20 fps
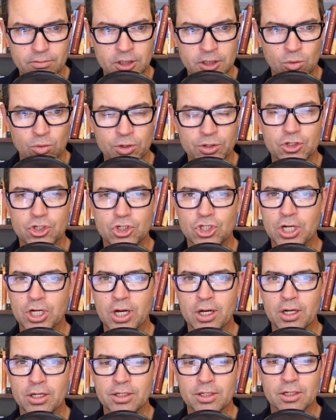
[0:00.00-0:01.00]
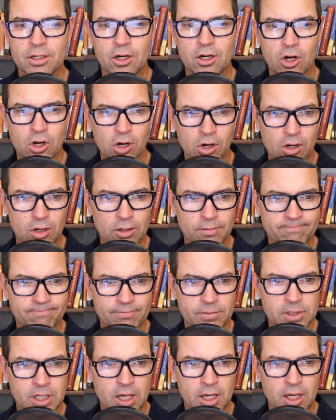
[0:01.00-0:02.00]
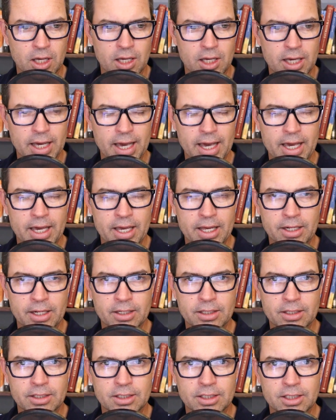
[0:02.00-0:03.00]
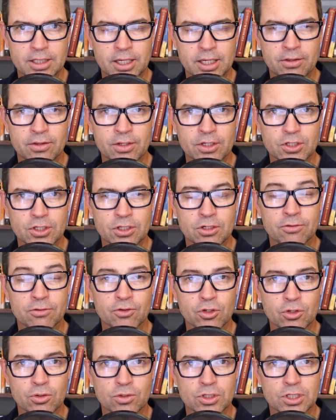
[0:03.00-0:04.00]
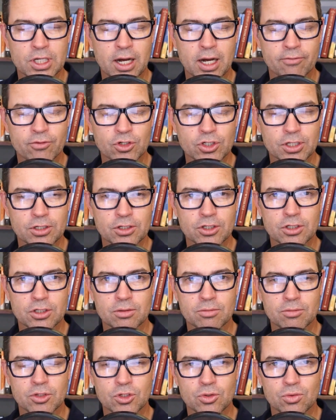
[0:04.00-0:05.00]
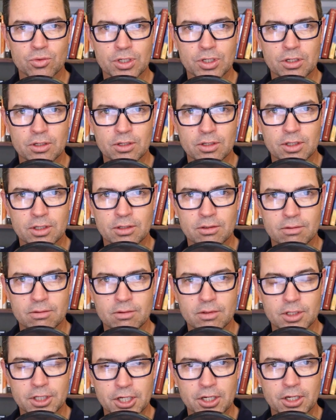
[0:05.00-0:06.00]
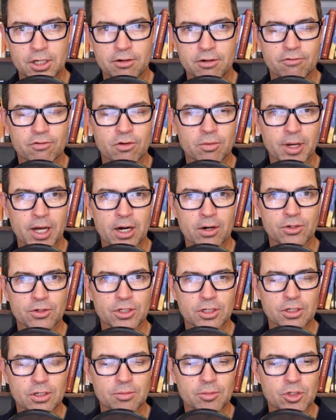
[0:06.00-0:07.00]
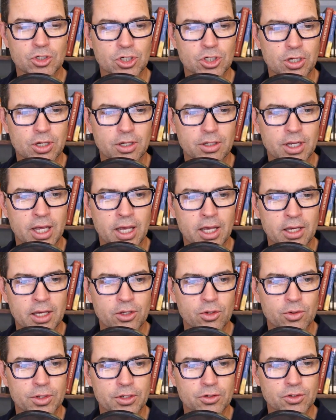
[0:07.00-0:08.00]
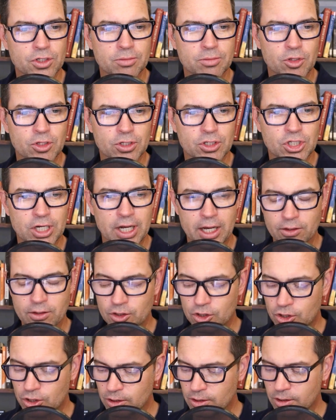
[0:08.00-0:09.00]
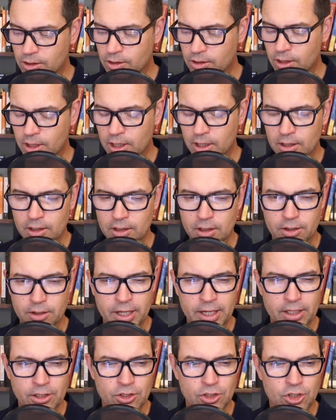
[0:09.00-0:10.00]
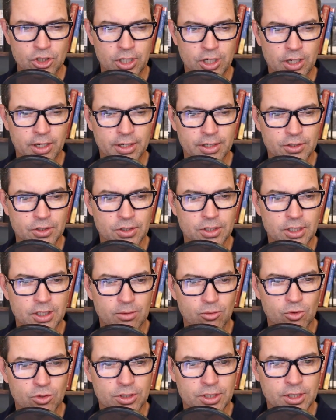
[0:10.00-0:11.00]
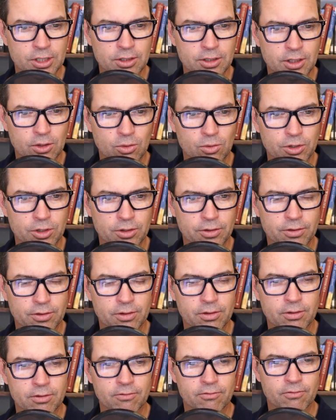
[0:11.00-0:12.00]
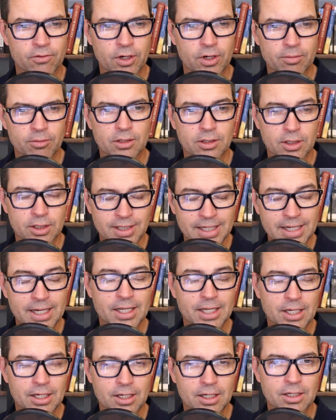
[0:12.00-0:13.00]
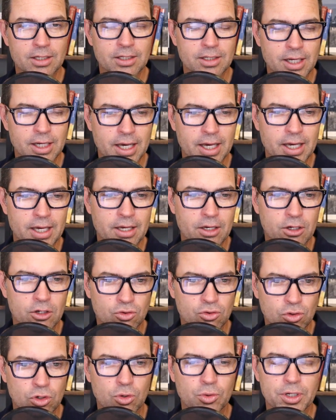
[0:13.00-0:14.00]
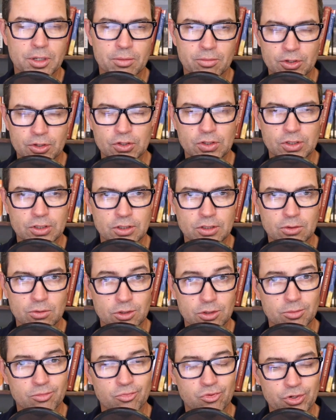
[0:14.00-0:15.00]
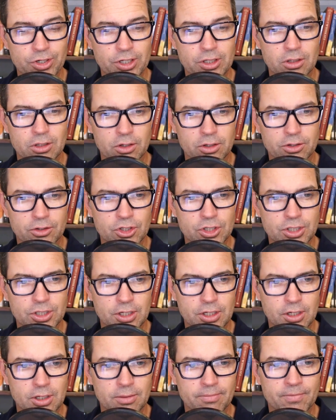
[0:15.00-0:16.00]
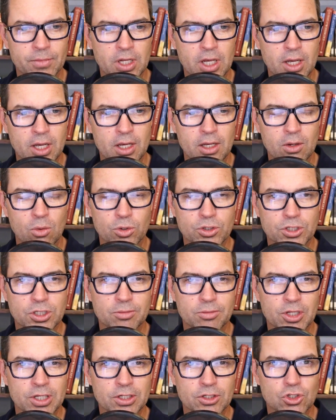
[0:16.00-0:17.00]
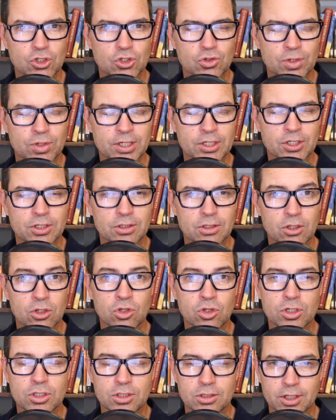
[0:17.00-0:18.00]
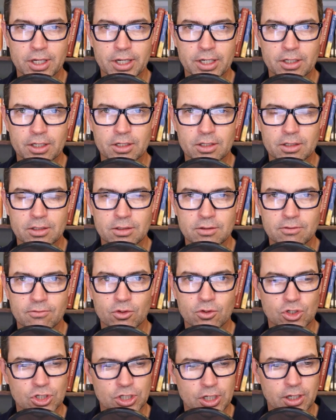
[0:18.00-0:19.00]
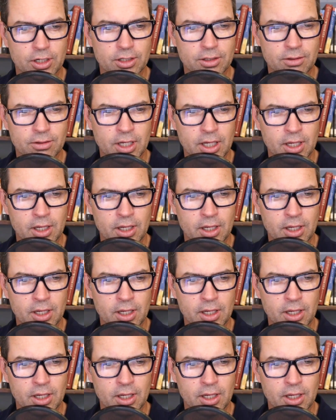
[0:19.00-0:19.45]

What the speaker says: with John Hall. And in this interview, this conversation between Leyah from our team and John, you'll hear some of the challenges that John and his team were dealing with from leading a growing business with a pretty large team, what some of that stress looked like for John,